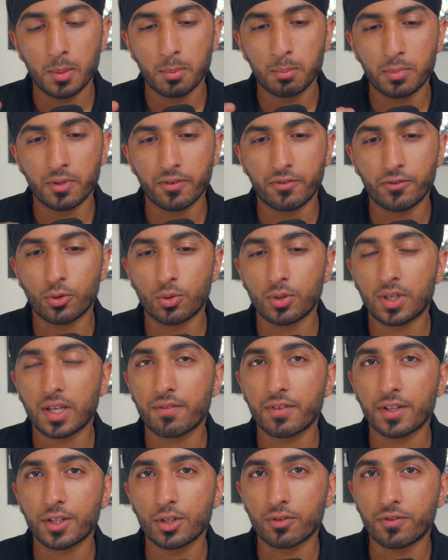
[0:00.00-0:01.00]
before
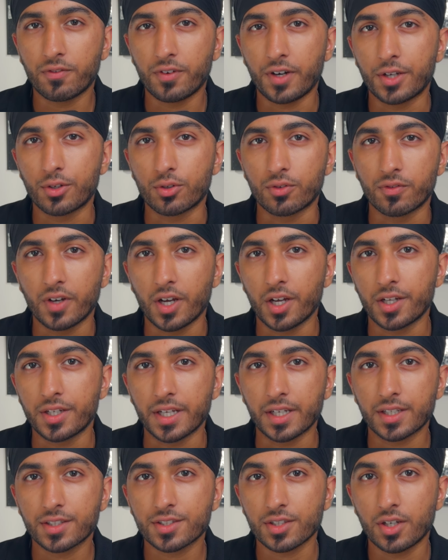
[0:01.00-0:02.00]
giving your final
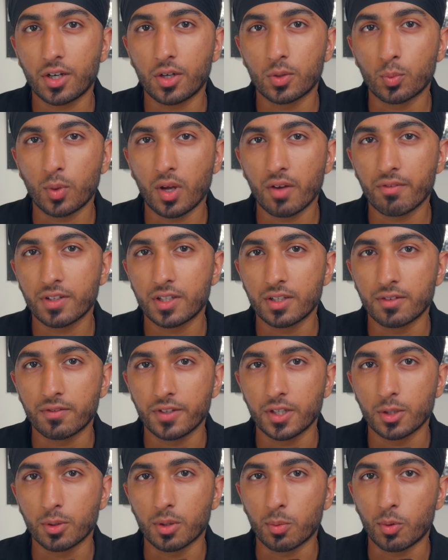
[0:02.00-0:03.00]
verdict on whether the
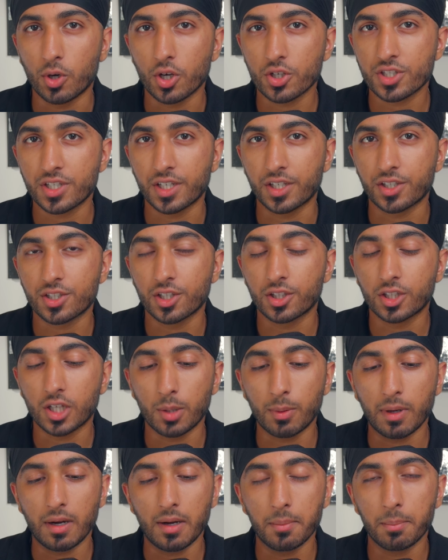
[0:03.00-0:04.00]
viewer watching should
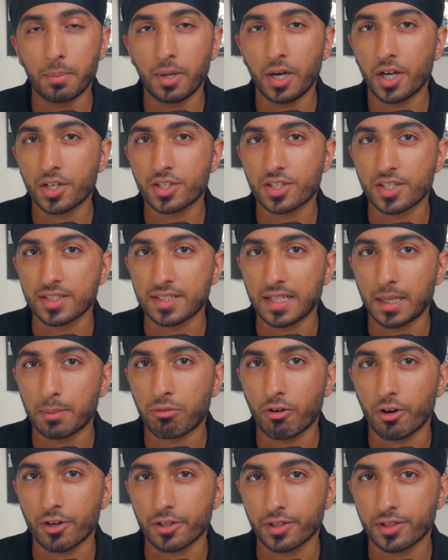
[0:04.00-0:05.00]
go out and purchase that
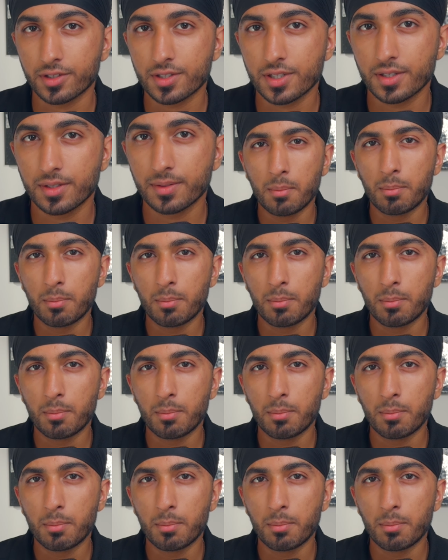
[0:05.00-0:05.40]
product.